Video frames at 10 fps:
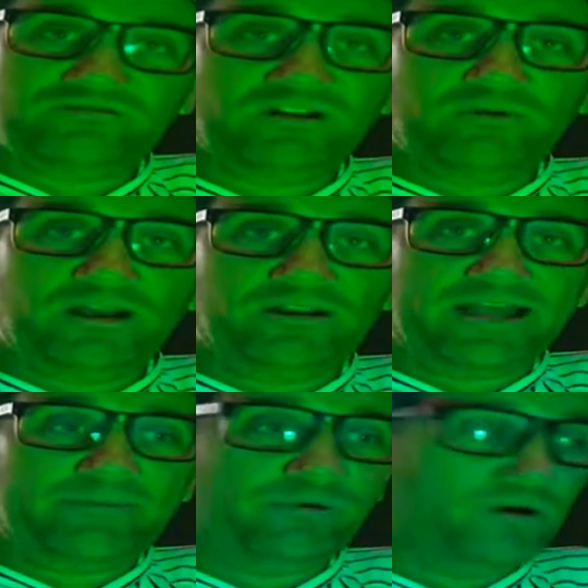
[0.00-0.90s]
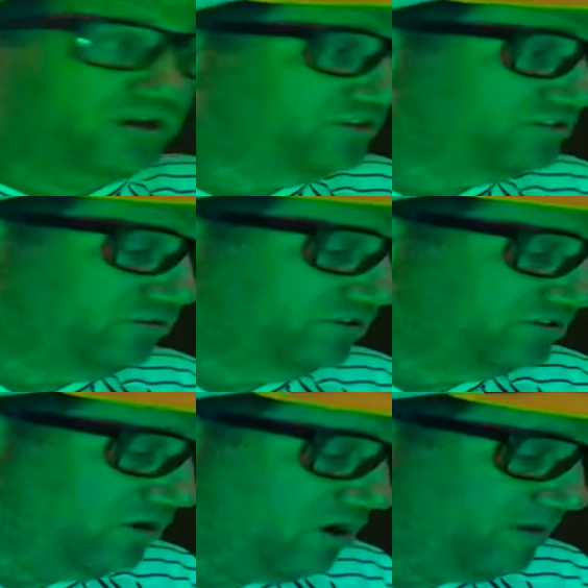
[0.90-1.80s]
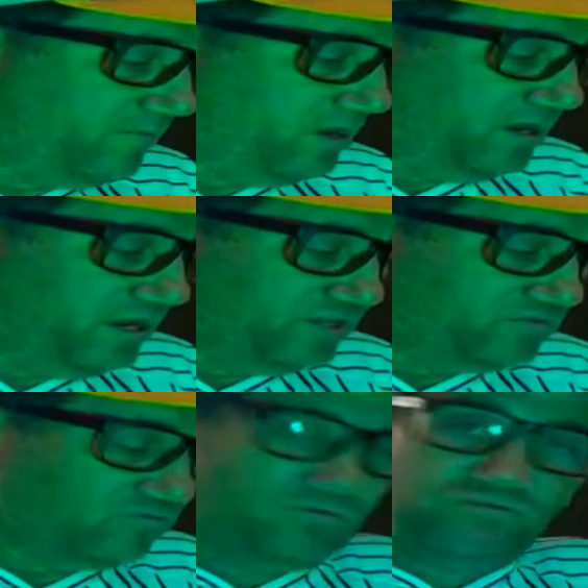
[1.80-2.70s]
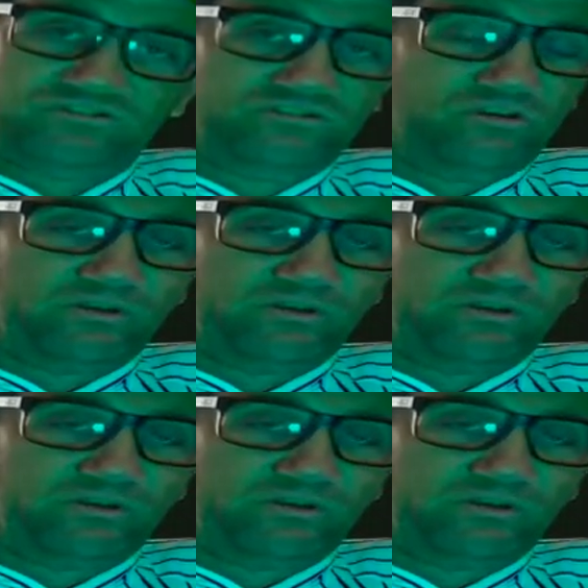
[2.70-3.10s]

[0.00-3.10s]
really well on Apple. I use it all the time. It's super,